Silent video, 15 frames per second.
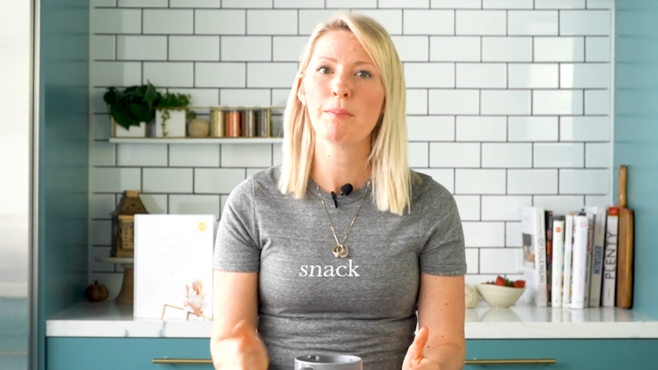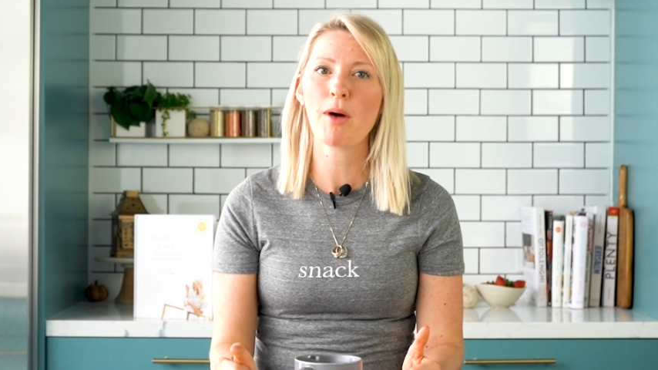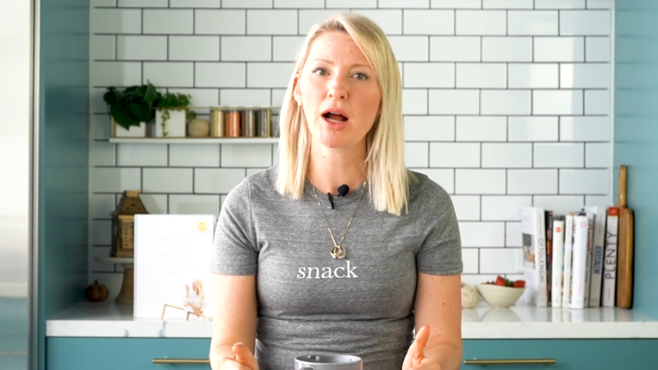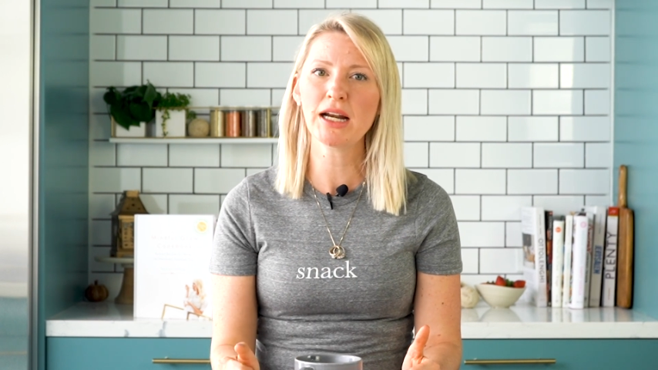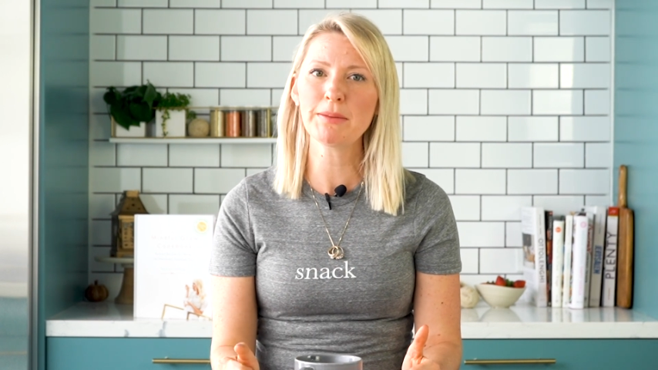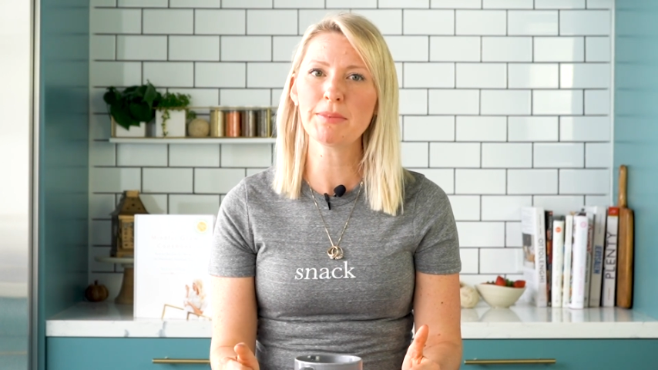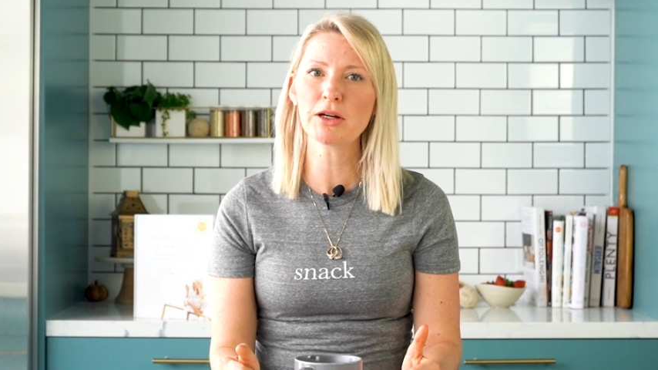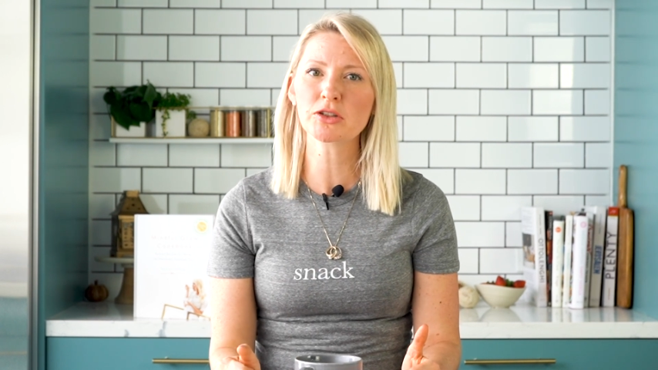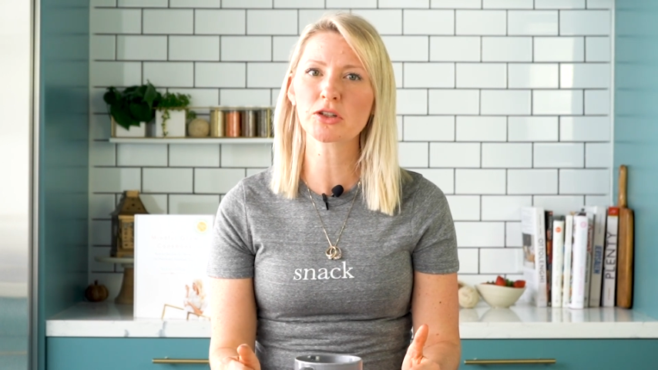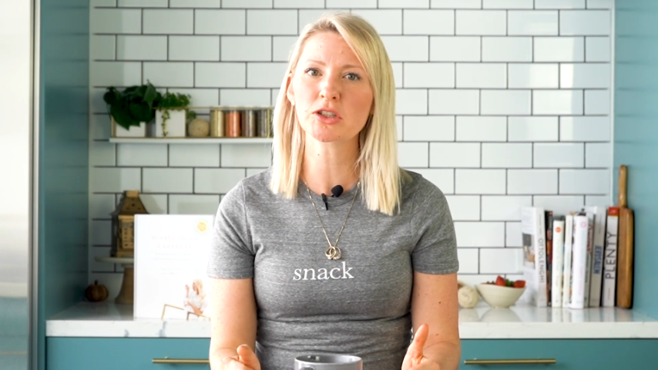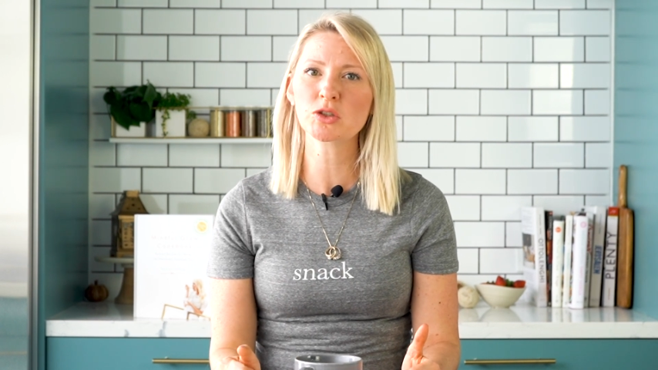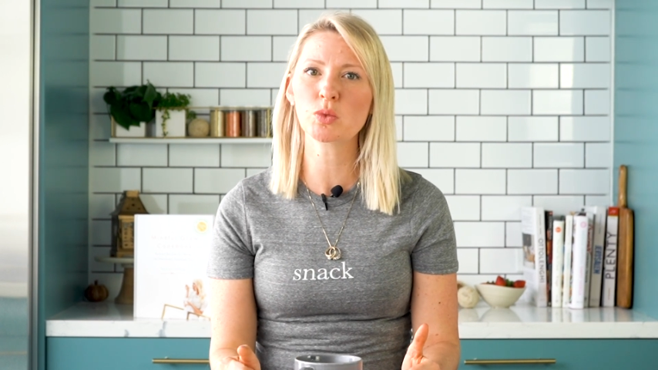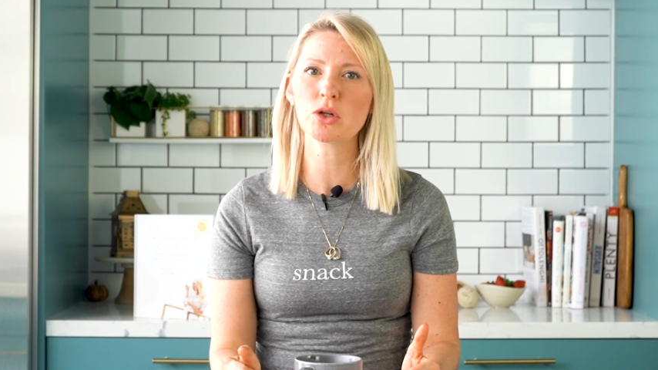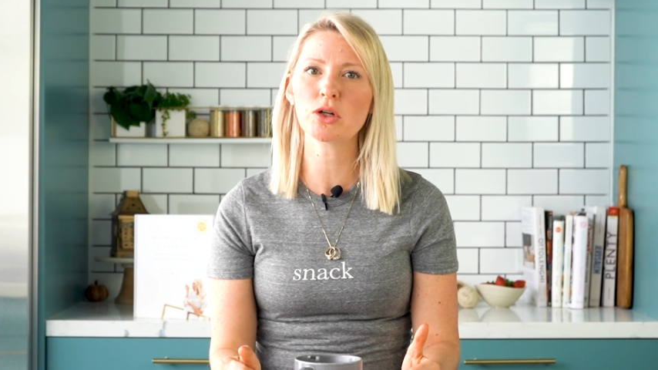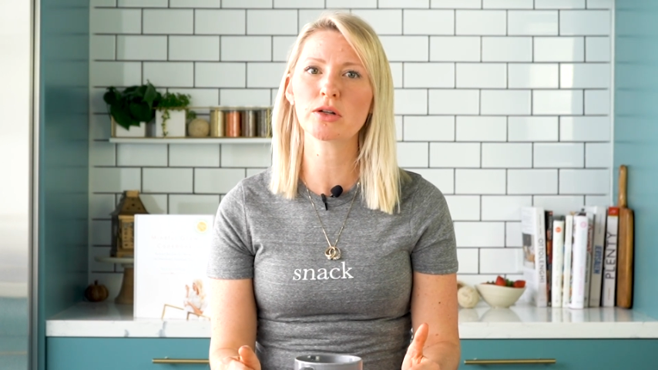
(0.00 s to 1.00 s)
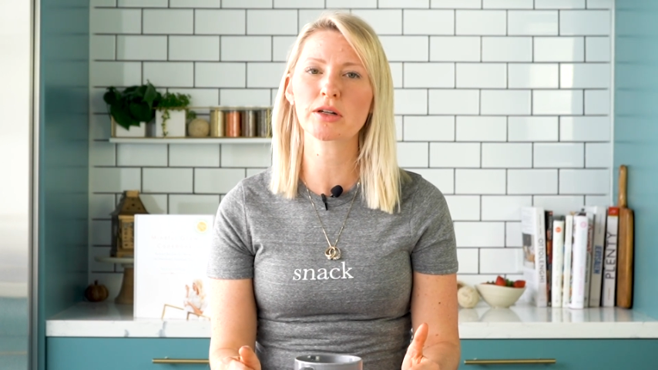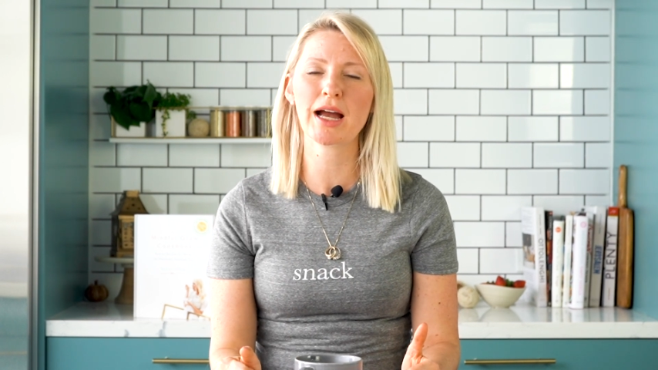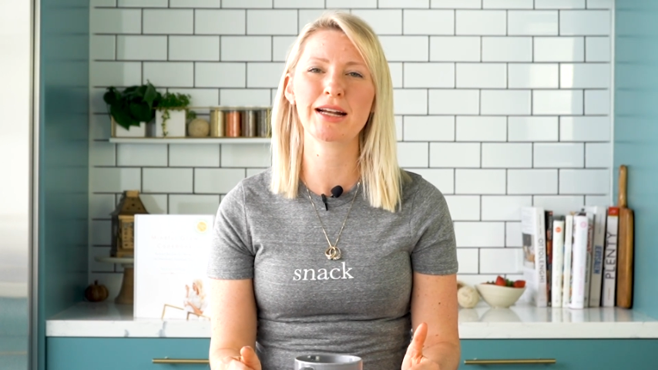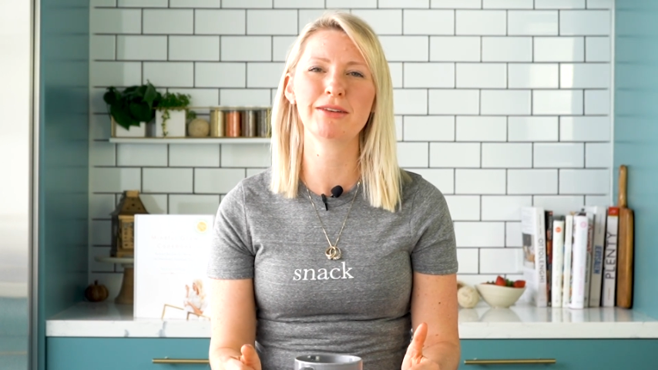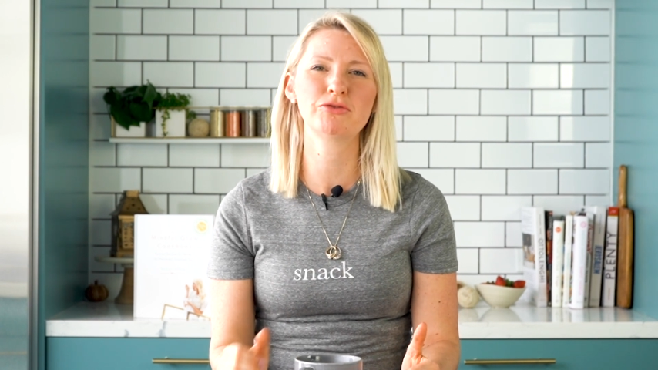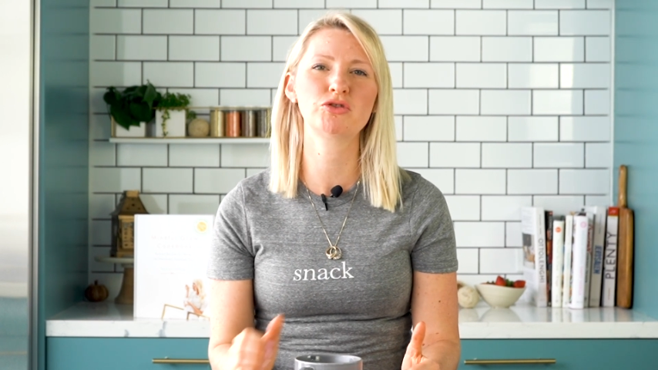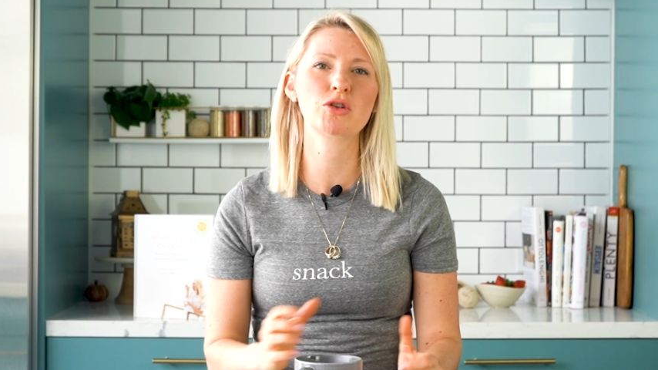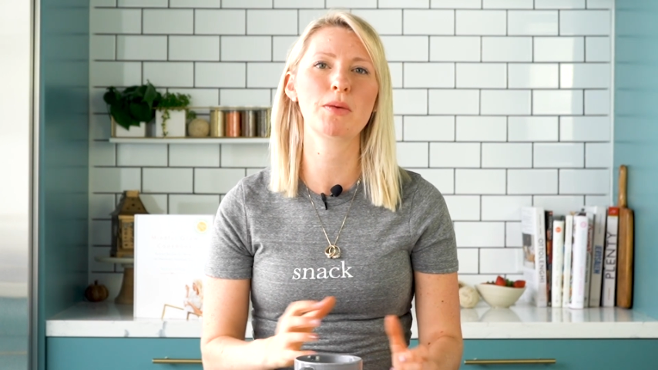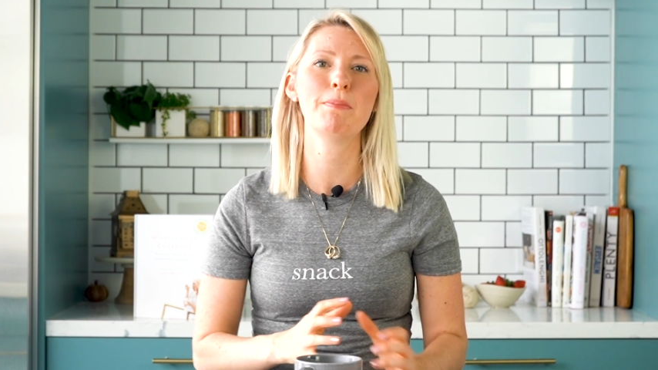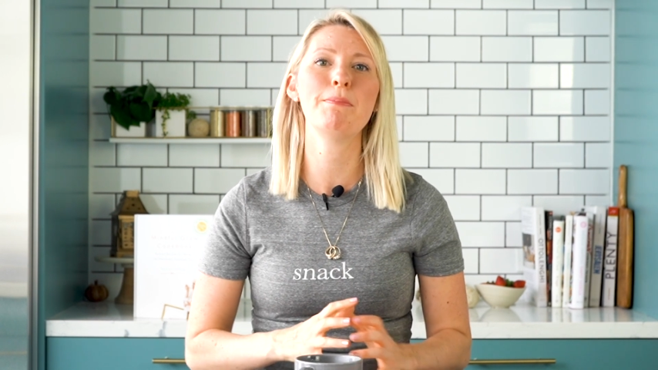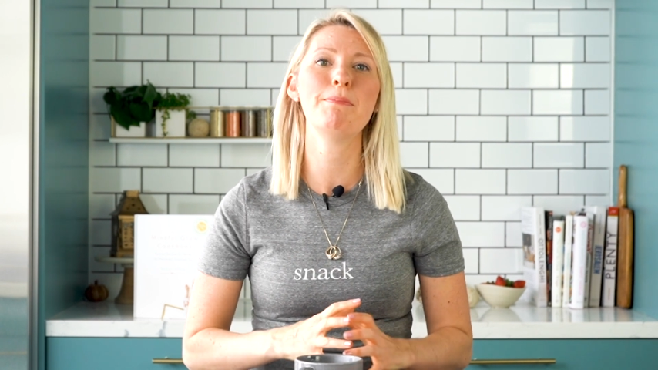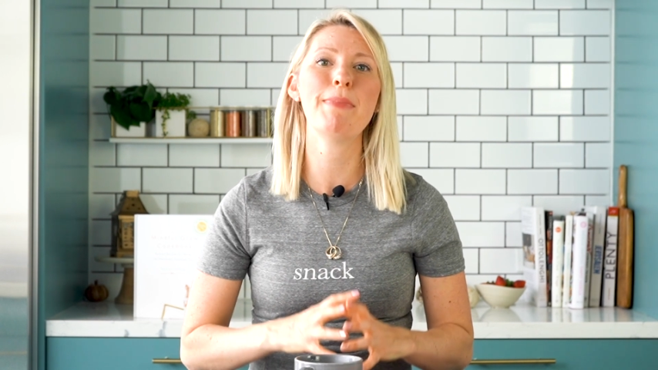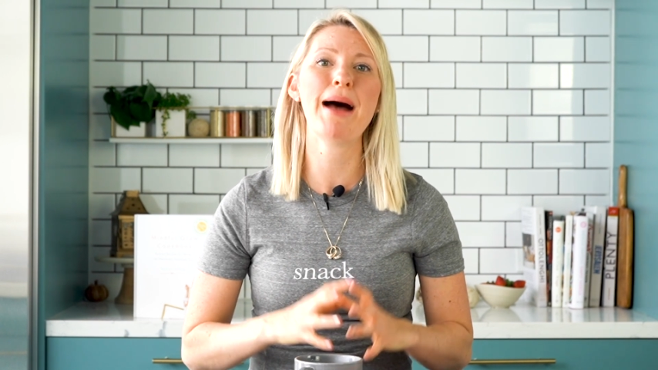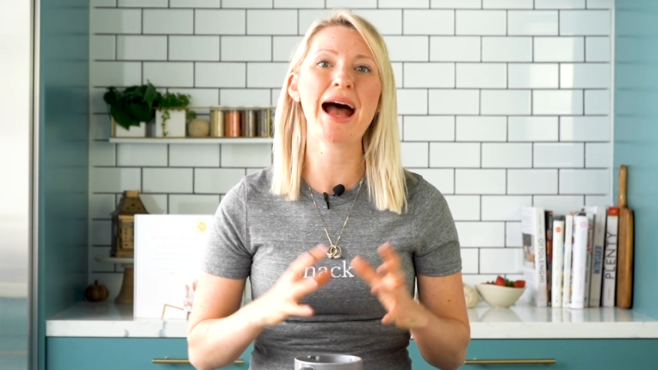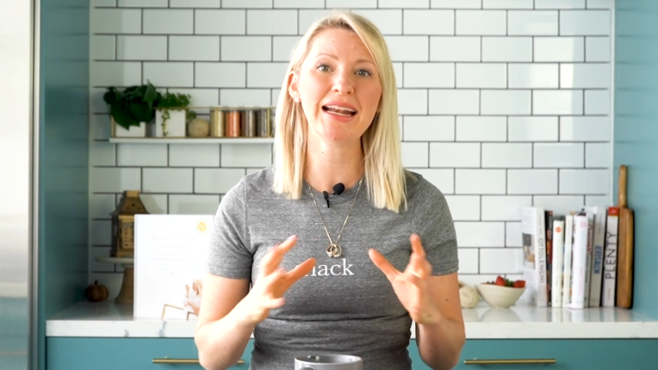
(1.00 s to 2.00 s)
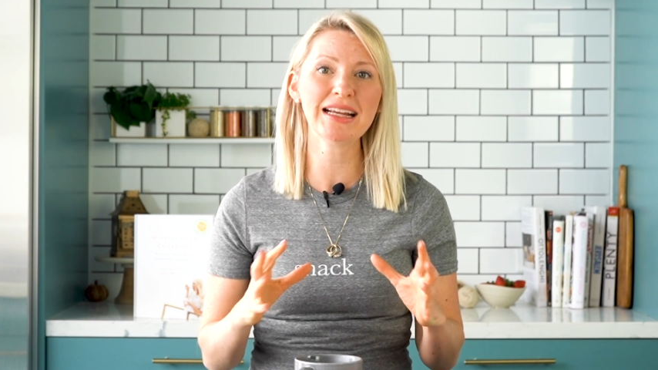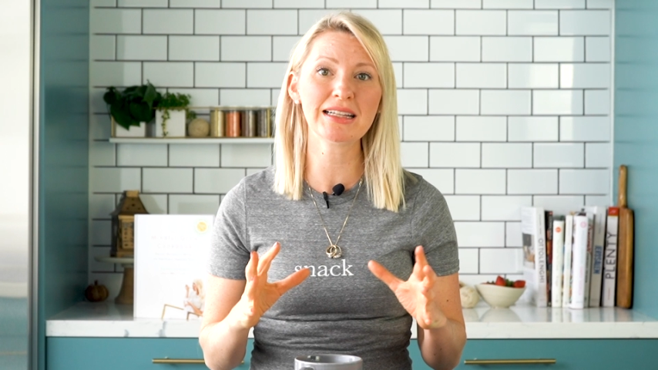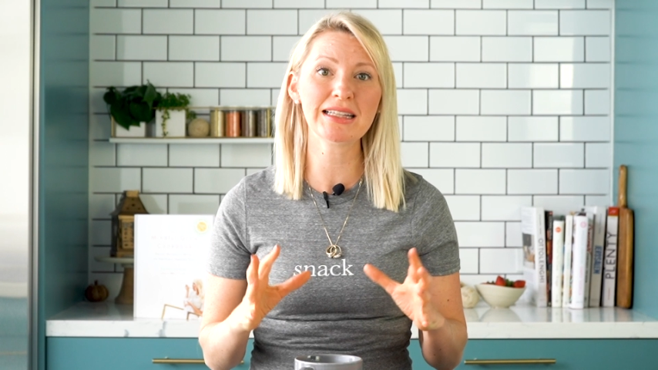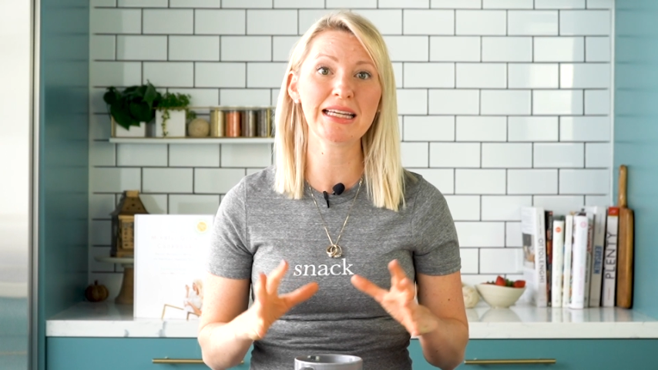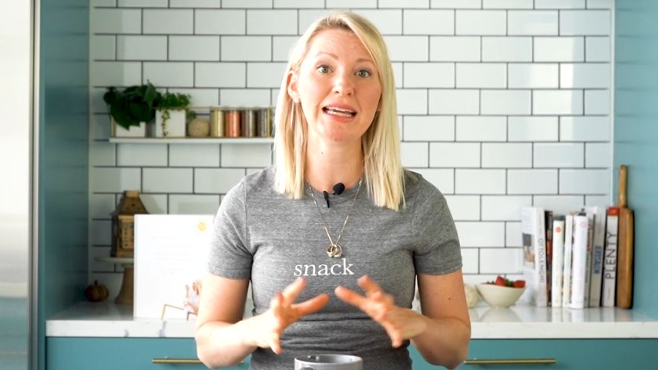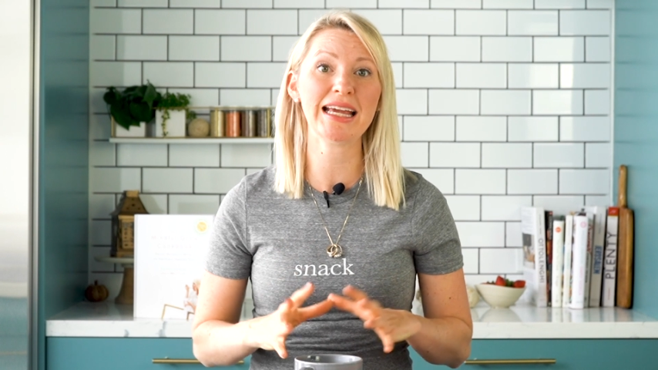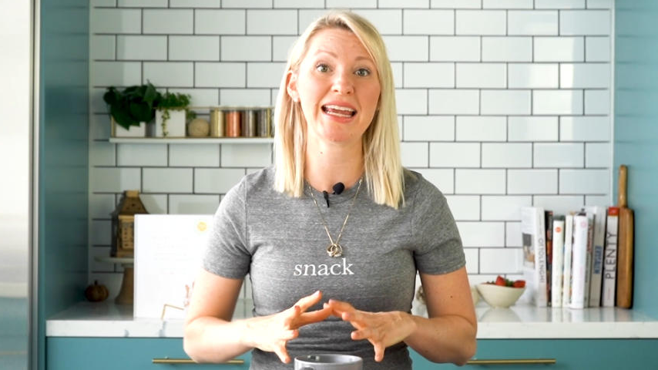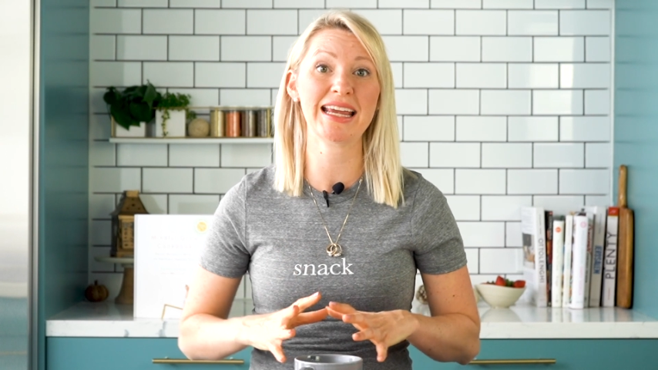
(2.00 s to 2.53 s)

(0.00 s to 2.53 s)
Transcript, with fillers: bodybuilders will kind of dramatically